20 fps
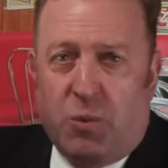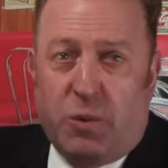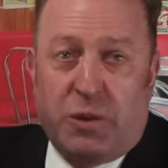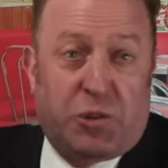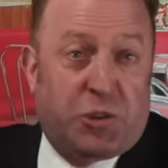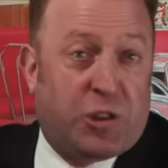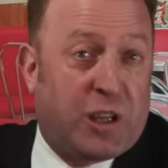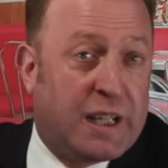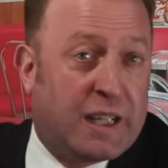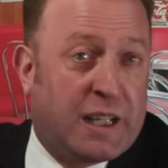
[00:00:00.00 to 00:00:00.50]

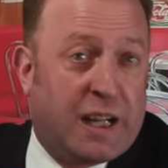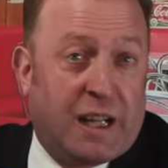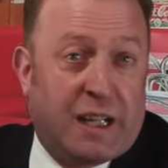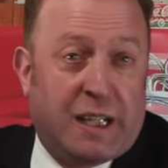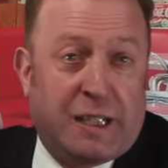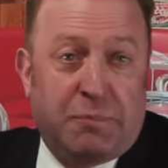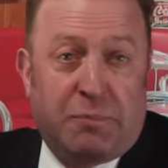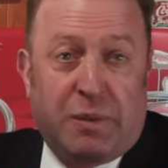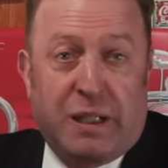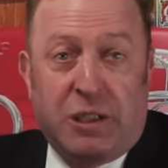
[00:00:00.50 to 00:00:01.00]
With
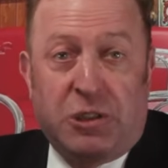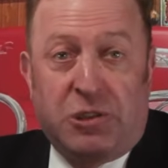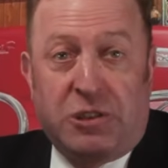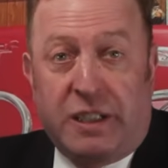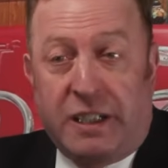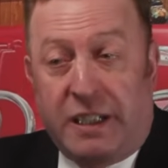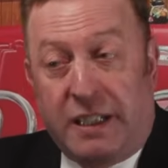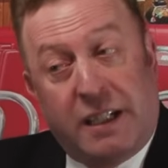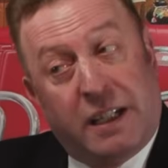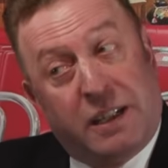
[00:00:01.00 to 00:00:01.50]
Shanghai,
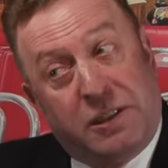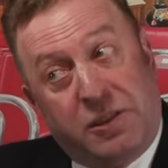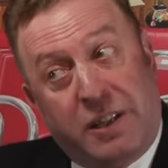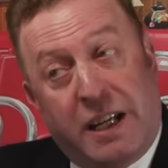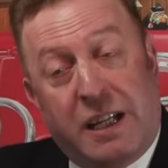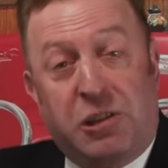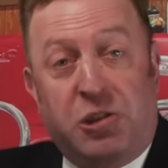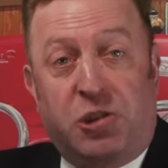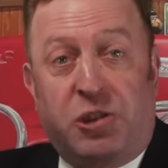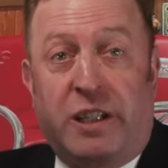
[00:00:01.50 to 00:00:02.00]
Beijing,
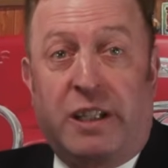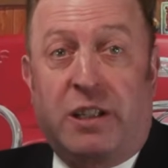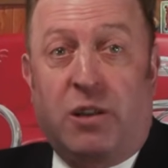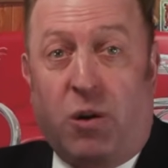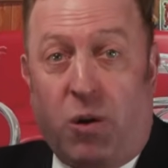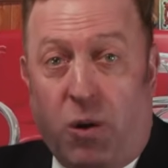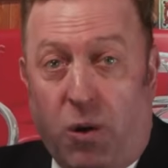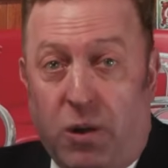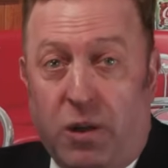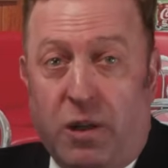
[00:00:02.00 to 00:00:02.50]
and
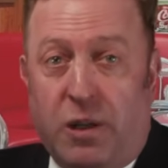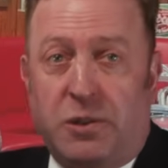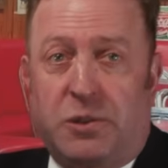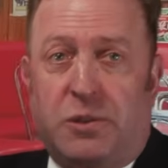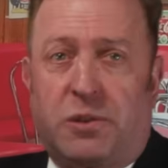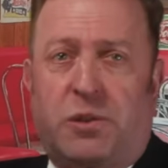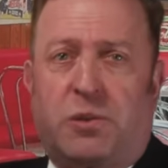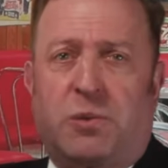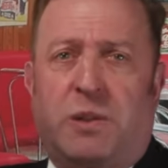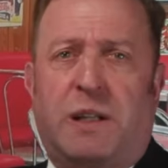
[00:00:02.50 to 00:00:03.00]
Nanjing all
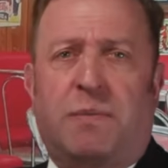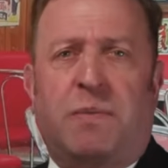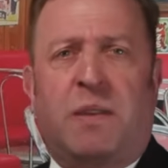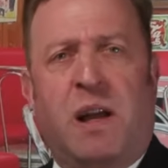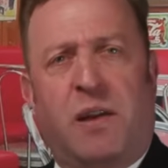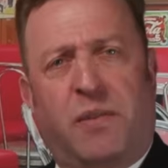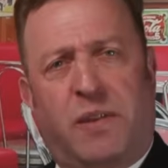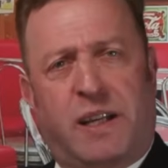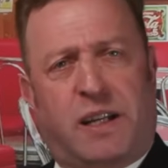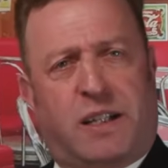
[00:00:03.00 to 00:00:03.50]
under threat,
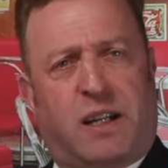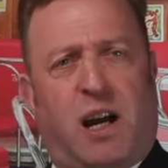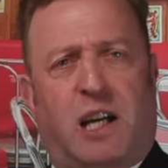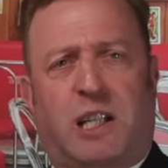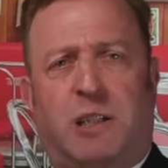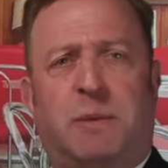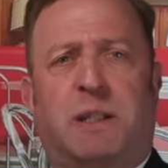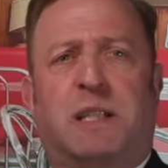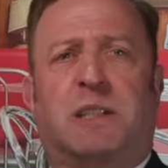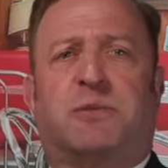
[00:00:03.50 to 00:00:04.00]
the
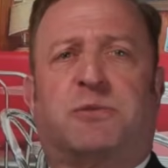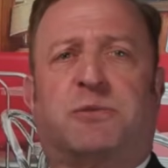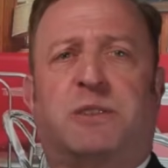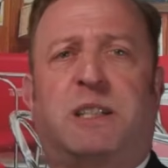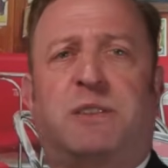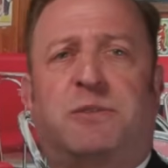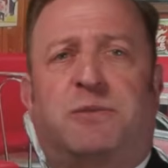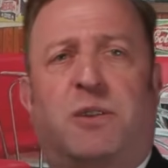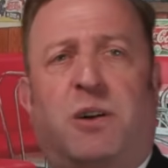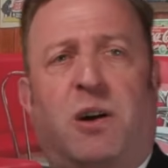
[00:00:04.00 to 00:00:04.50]
economy in
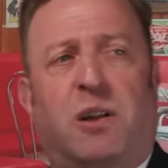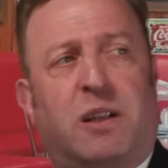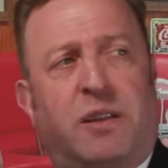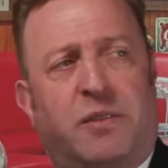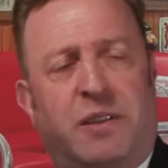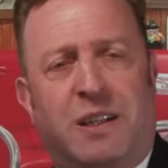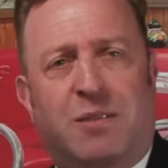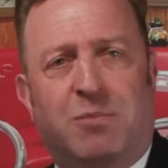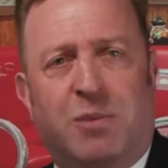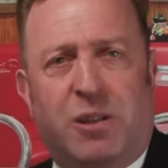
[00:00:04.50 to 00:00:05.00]
freefall,
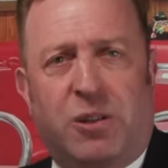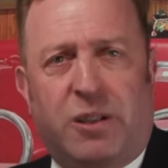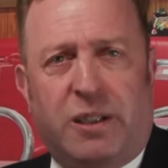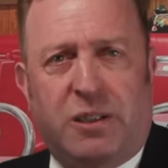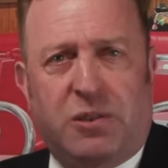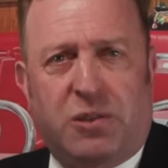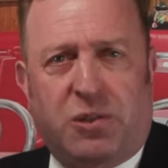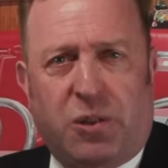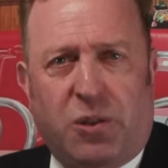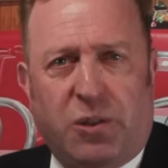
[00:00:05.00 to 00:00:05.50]
and the
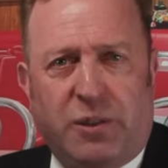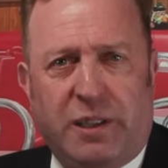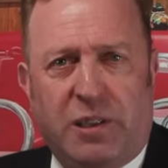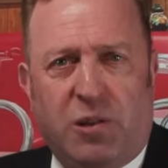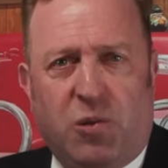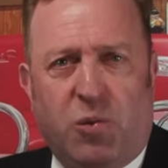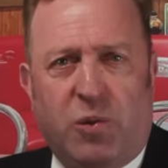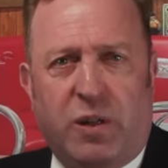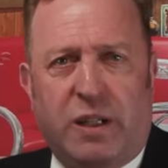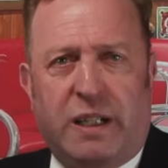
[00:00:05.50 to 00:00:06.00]
Americans
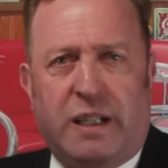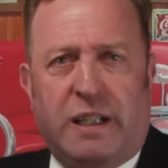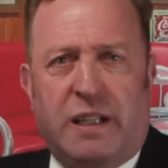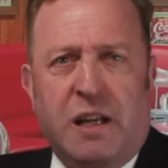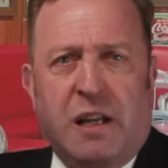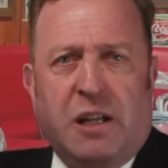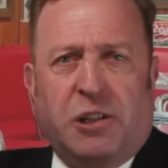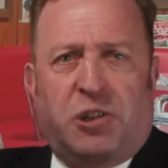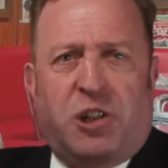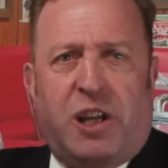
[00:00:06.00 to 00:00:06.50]
turning
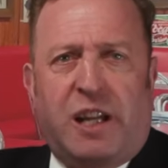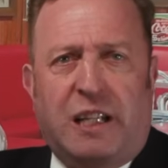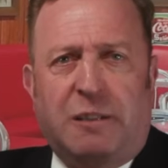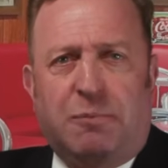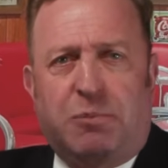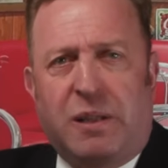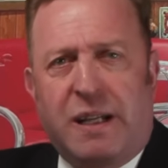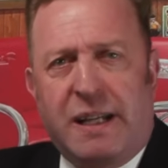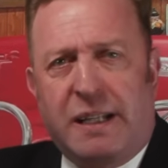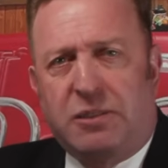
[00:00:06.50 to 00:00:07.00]
away,
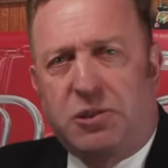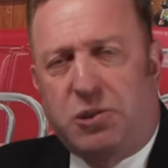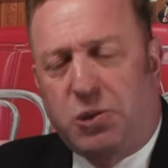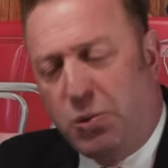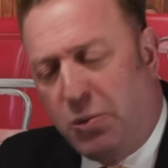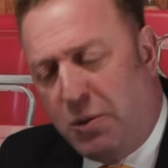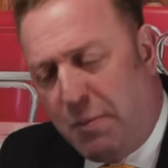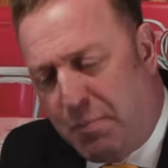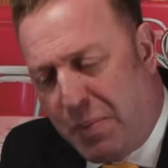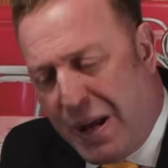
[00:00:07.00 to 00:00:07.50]
Chiang plans
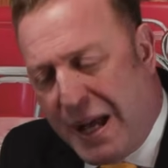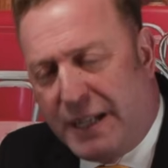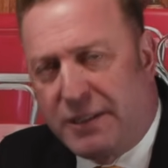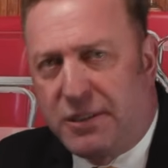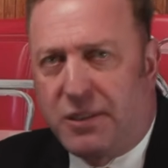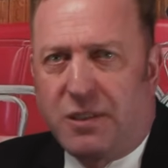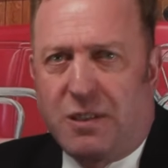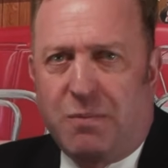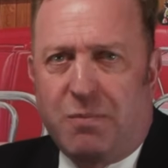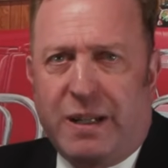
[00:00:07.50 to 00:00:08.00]
to
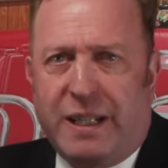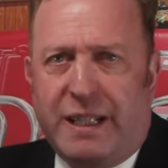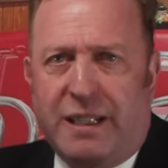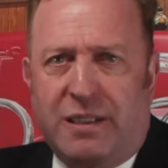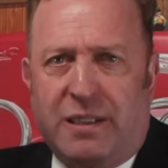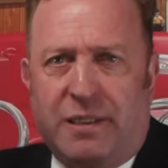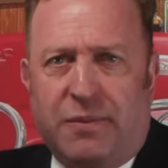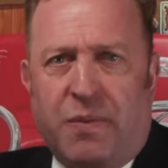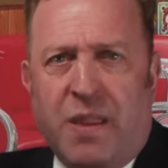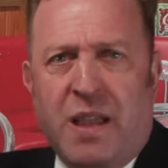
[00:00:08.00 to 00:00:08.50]
abandon the
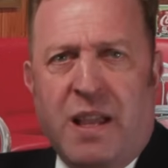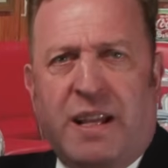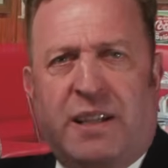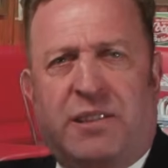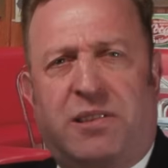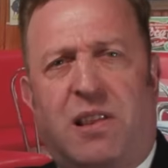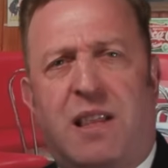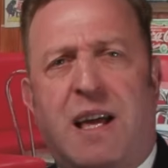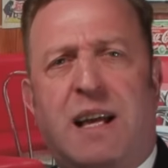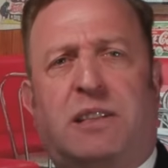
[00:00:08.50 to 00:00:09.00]
mainland.
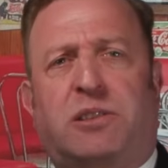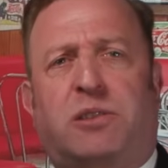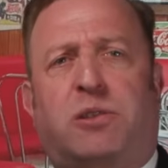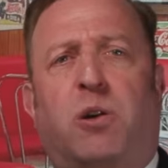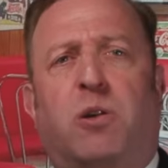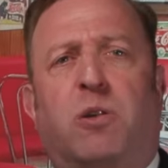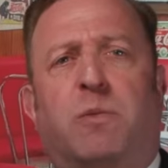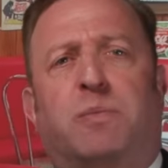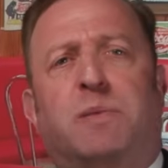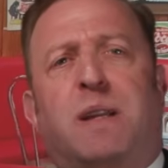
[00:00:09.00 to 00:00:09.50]
His last
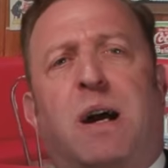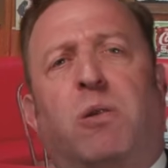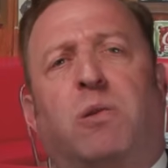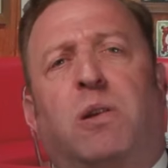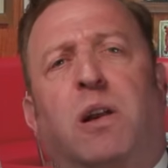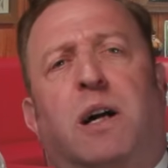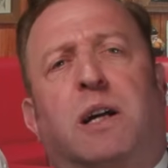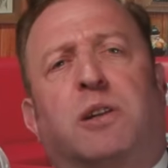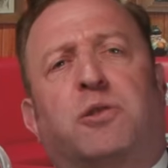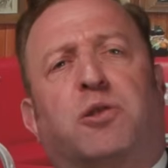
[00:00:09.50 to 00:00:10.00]
hope
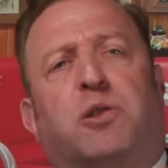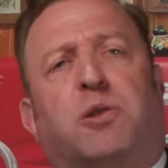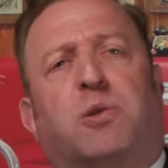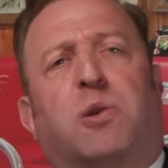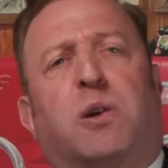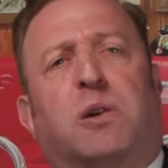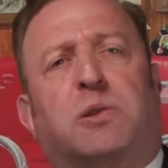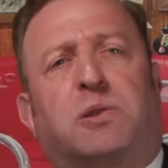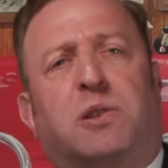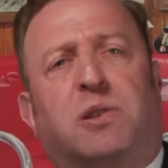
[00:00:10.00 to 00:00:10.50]
now lies
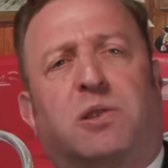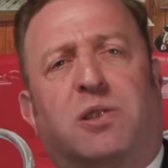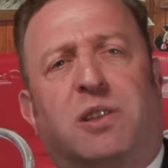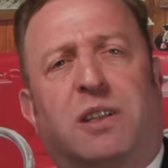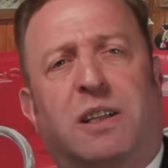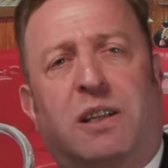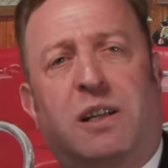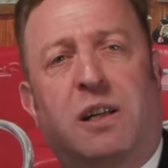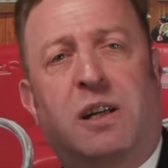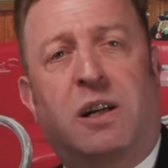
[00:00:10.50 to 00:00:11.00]
across the
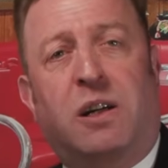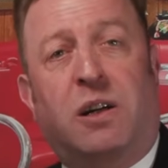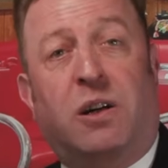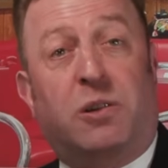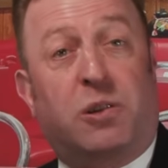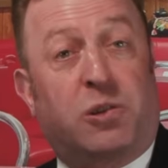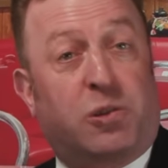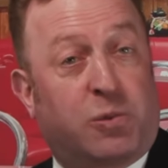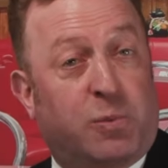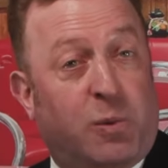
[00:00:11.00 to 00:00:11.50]
sea,
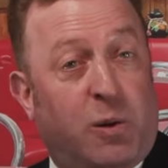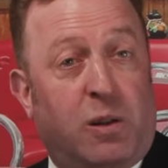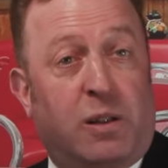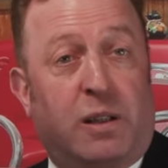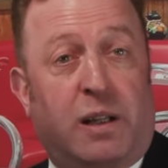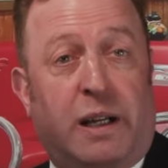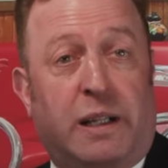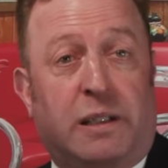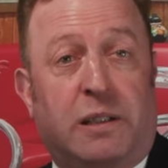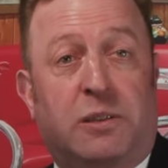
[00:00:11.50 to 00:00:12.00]
on a
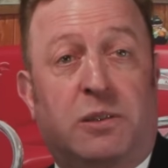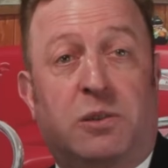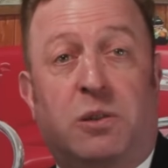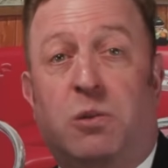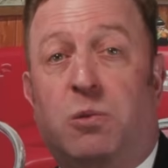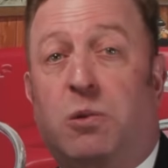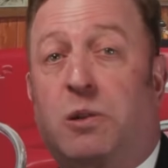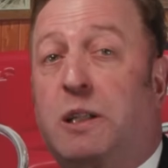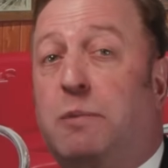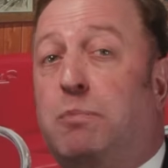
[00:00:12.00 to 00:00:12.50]
small island
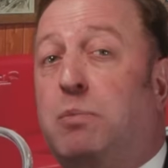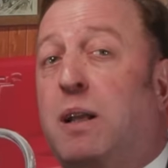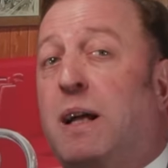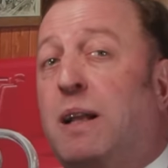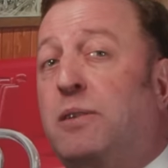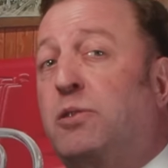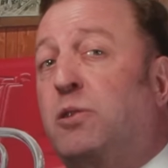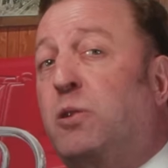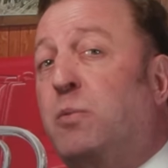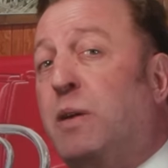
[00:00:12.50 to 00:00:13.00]
where he
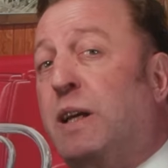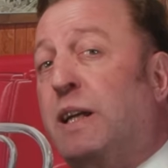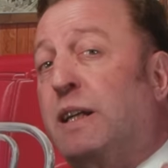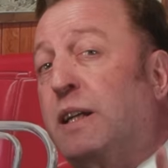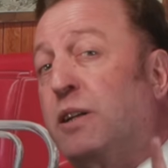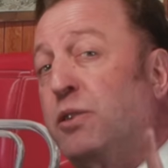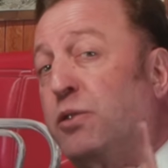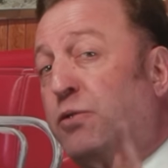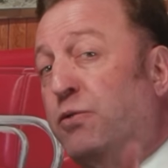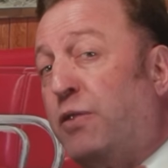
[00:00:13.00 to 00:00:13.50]
plans to
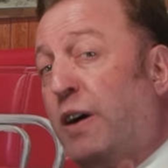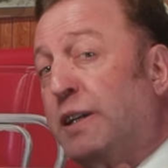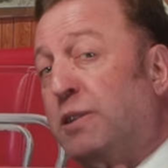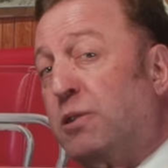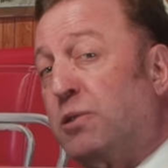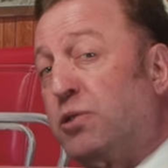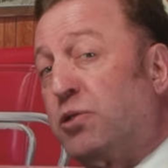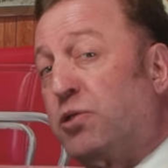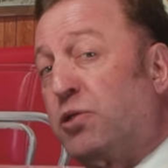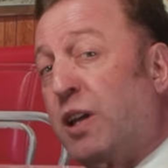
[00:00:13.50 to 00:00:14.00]
make his
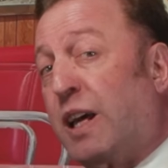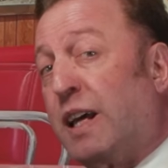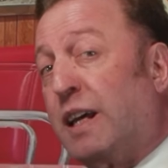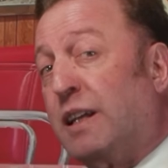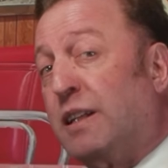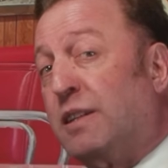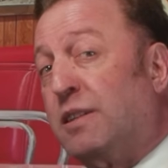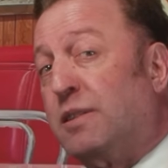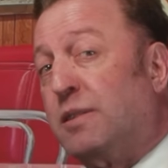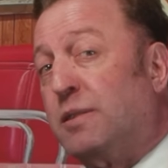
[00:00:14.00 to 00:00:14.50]
final
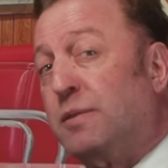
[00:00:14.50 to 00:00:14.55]
stand.